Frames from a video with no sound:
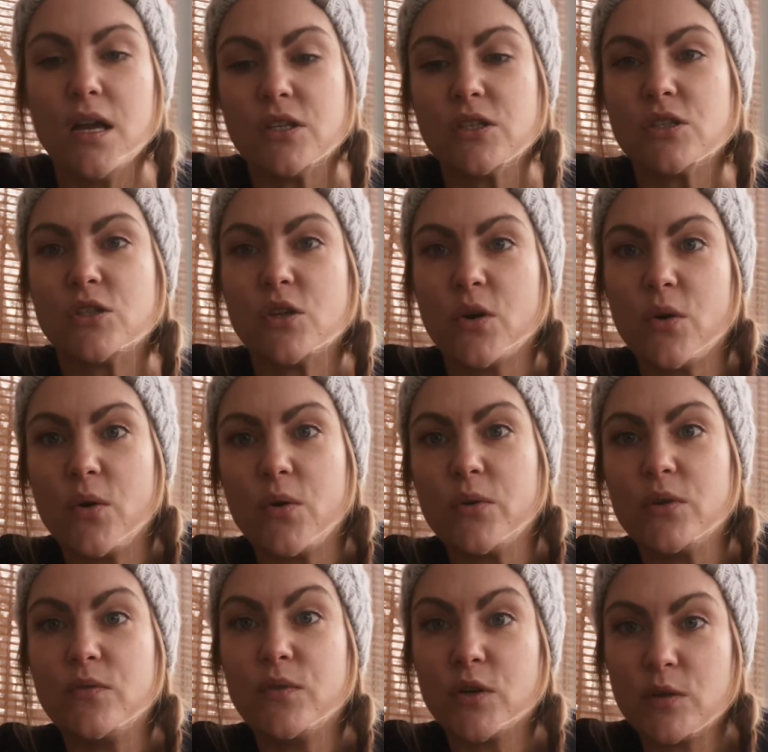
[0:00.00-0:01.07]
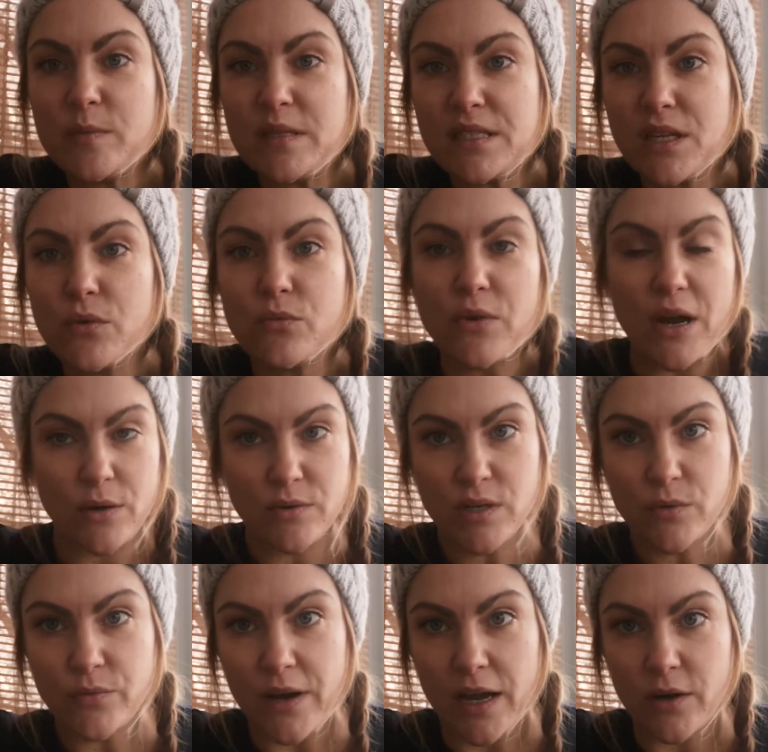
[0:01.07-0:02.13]
So you've heard me sing round
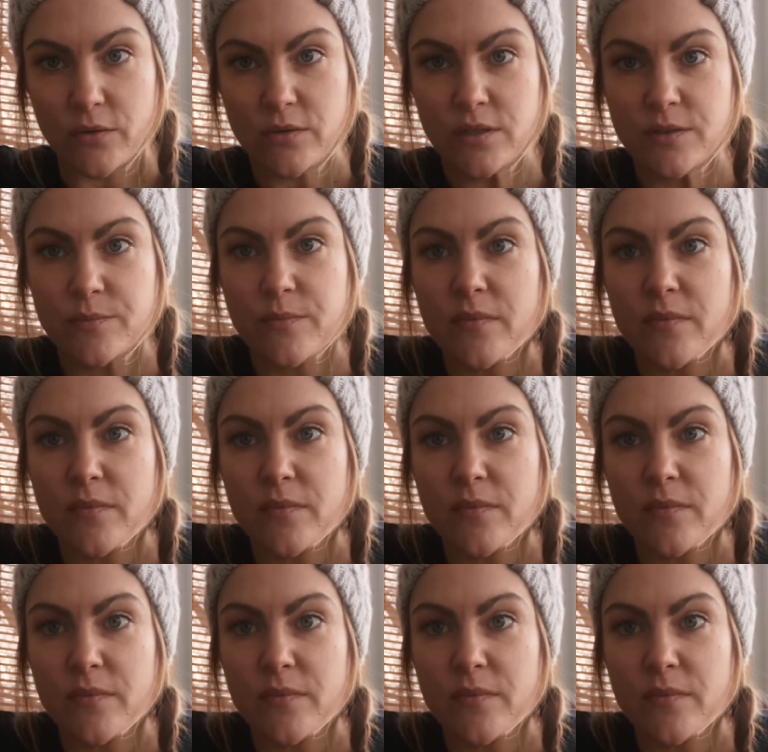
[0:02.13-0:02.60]
and round.